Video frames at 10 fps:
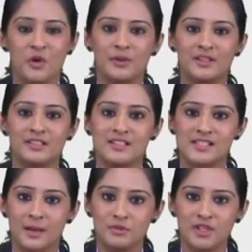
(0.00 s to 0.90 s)
with
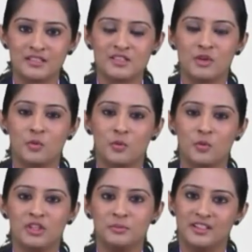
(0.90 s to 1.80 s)

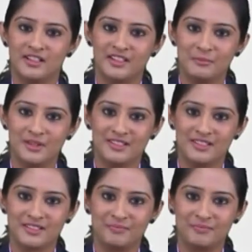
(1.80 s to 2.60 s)
subject-verb agreement.